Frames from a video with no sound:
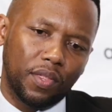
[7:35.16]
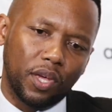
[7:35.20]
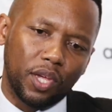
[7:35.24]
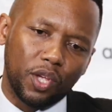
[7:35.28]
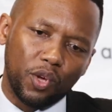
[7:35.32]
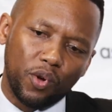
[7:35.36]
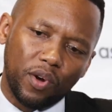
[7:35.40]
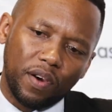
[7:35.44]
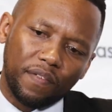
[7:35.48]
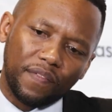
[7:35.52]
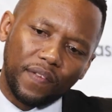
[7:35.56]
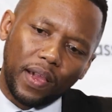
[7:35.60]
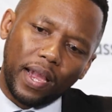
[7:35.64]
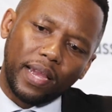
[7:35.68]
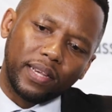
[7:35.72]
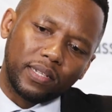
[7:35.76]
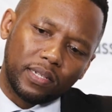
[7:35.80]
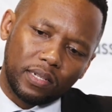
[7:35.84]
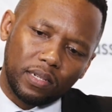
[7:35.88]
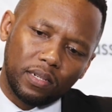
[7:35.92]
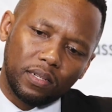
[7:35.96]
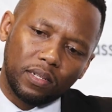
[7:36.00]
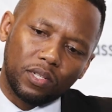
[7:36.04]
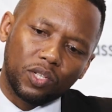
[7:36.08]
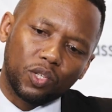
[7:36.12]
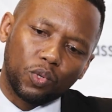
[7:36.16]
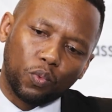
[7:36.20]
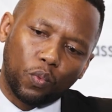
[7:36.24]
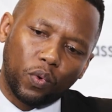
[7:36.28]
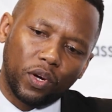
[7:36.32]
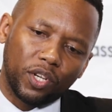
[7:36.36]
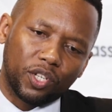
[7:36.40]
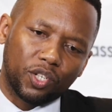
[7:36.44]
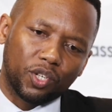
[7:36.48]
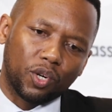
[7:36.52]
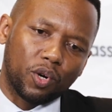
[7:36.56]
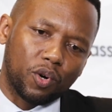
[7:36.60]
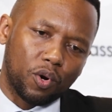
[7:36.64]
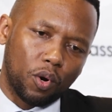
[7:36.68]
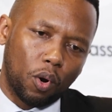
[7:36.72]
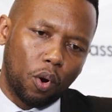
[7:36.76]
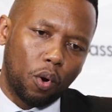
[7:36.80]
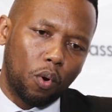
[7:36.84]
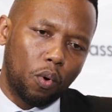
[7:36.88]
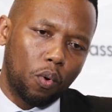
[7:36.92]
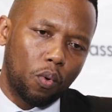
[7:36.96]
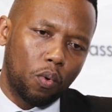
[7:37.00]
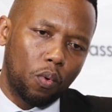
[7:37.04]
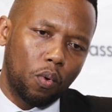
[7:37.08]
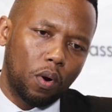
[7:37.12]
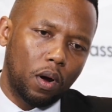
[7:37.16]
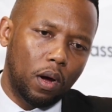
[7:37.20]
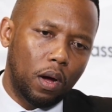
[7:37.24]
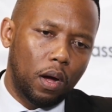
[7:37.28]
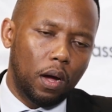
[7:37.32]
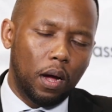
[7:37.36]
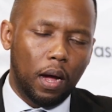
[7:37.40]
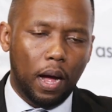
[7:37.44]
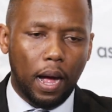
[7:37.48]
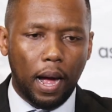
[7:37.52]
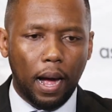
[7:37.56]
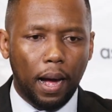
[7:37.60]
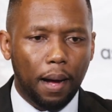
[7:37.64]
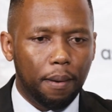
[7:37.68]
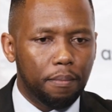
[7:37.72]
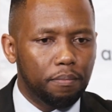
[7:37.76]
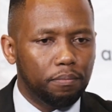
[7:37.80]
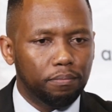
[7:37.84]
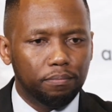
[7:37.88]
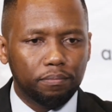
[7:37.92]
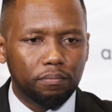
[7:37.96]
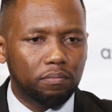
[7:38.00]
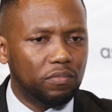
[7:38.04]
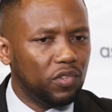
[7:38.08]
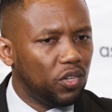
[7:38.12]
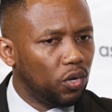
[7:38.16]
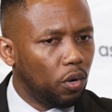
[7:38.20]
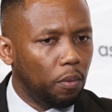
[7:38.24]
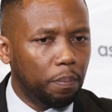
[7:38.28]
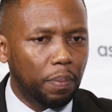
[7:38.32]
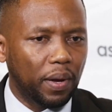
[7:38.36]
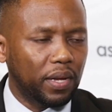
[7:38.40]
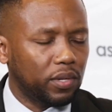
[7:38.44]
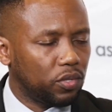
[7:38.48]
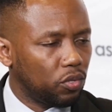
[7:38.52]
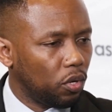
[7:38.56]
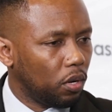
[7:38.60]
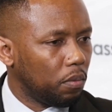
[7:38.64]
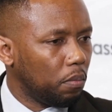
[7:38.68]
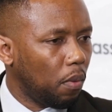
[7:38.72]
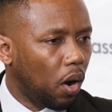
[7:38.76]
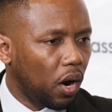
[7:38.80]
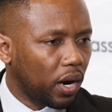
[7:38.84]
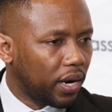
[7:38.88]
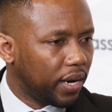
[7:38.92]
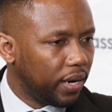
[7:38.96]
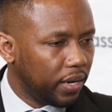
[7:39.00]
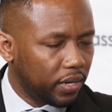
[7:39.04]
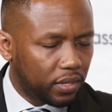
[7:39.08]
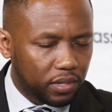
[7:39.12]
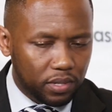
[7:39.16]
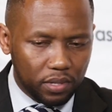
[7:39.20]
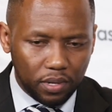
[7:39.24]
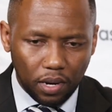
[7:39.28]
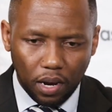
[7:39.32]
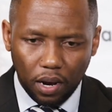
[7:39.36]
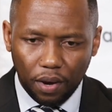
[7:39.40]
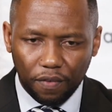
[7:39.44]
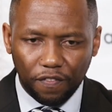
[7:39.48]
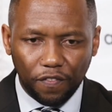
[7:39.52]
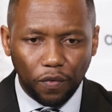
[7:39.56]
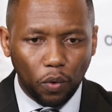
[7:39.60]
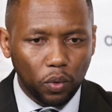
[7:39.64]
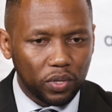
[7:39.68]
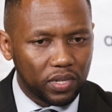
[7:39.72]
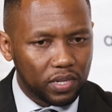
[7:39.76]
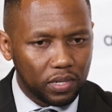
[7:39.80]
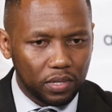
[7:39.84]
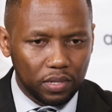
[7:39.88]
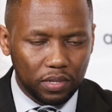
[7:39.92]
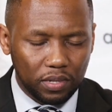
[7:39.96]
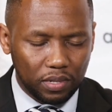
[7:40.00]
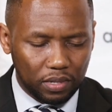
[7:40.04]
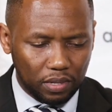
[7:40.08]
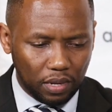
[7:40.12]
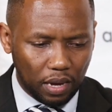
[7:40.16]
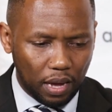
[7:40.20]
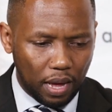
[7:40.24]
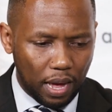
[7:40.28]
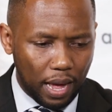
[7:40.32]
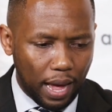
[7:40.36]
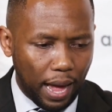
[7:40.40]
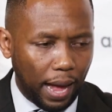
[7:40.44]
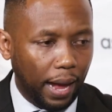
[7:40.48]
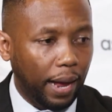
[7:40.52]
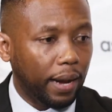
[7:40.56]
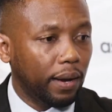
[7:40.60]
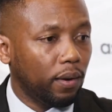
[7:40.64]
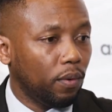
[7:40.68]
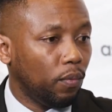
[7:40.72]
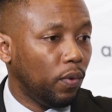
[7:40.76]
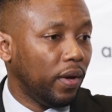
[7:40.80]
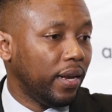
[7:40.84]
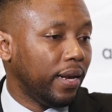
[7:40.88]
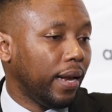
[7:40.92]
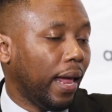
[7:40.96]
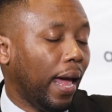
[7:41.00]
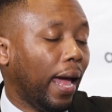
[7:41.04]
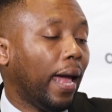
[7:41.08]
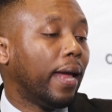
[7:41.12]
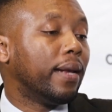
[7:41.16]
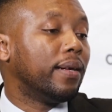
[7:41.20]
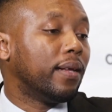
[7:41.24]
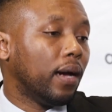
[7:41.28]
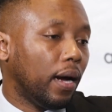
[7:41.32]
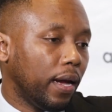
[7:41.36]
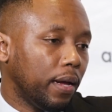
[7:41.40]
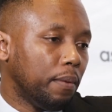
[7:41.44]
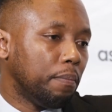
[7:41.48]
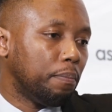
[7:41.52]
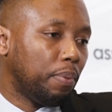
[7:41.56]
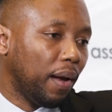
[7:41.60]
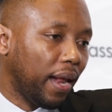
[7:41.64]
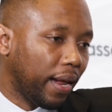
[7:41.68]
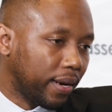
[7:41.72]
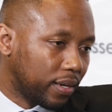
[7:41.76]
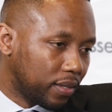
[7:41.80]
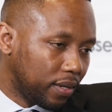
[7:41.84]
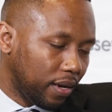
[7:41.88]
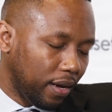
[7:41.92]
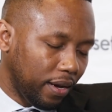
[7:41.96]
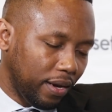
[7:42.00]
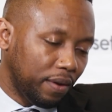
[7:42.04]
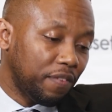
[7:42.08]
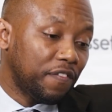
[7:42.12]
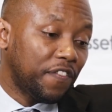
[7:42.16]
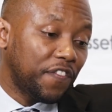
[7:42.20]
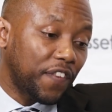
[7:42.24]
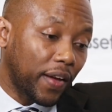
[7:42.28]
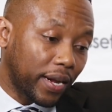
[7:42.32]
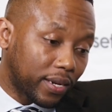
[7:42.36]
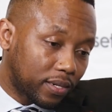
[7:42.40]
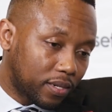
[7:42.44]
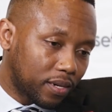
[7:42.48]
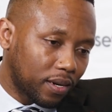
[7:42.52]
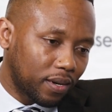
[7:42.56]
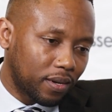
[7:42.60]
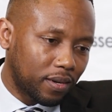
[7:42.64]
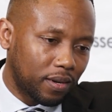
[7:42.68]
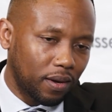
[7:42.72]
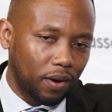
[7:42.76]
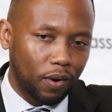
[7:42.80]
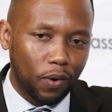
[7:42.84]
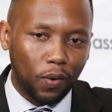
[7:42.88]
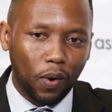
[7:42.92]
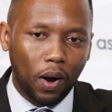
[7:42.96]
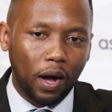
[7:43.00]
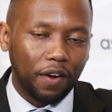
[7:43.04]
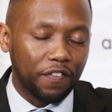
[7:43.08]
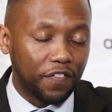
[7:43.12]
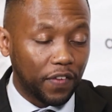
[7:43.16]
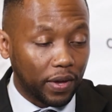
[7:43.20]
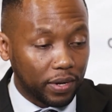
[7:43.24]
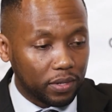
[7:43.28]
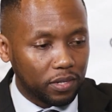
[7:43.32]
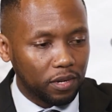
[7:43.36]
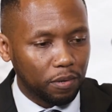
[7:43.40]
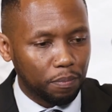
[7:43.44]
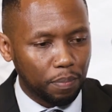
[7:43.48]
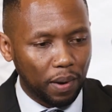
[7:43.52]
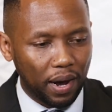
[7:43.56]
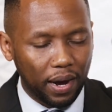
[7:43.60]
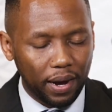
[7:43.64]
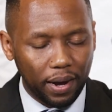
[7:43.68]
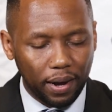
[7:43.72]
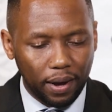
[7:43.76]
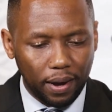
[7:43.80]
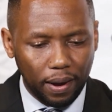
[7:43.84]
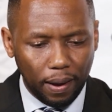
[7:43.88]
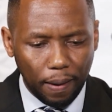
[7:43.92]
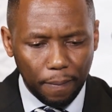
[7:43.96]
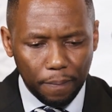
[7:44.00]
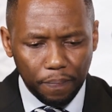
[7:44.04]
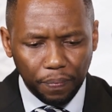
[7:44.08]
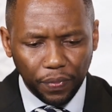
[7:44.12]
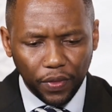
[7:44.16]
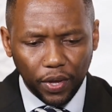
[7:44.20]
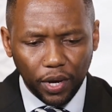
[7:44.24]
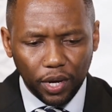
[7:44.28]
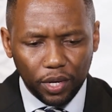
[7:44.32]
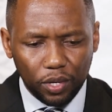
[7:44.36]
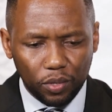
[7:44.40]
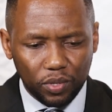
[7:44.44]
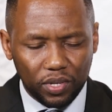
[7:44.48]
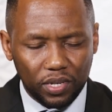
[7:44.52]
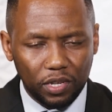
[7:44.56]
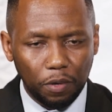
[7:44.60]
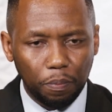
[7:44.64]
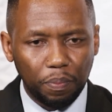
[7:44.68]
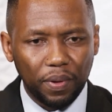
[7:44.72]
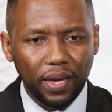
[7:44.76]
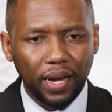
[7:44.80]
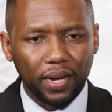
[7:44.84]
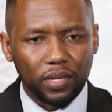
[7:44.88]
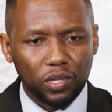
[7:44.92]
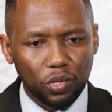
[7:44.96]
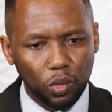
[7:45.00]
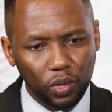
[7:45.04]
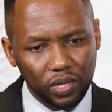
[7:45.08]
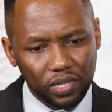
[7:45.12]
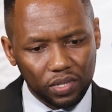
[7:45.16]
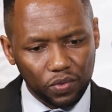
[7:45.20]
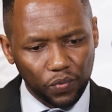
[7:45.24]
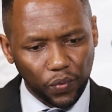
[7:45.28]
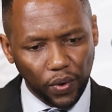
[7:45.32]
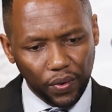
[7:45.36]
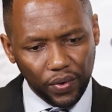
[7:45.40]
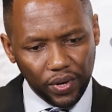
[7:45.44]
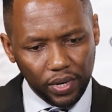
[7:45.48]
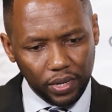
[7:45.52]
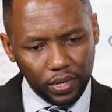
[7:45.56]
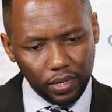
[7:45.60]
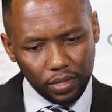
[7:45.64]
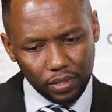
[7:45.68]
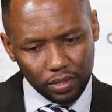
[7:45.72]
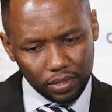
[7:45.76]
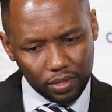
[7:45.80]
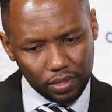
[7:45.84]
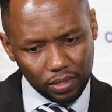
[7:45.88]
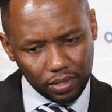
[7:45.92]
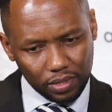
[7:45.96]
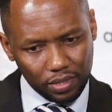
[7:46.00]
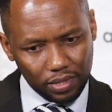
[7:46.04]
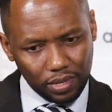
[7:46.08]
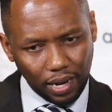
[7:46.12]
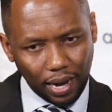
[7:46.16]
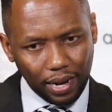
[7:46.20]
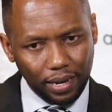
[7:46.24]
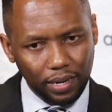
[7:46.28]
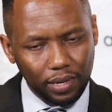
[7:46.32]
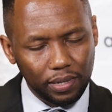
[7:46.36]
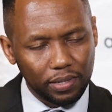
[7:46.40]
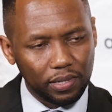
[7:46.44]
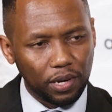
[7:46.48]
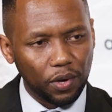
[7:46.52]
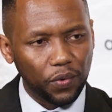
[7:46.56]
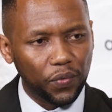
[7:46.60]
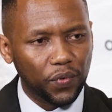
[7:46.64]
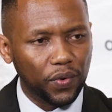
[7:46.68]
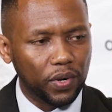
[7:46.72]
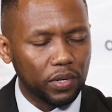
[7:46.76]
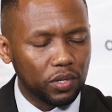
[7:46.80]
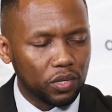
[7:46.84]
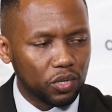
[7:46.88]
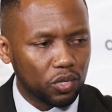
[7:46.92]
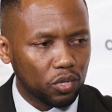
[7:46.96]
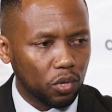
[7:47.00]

Then you have assets which grow based on market forces and are affected by your CPI. So it's slightly different.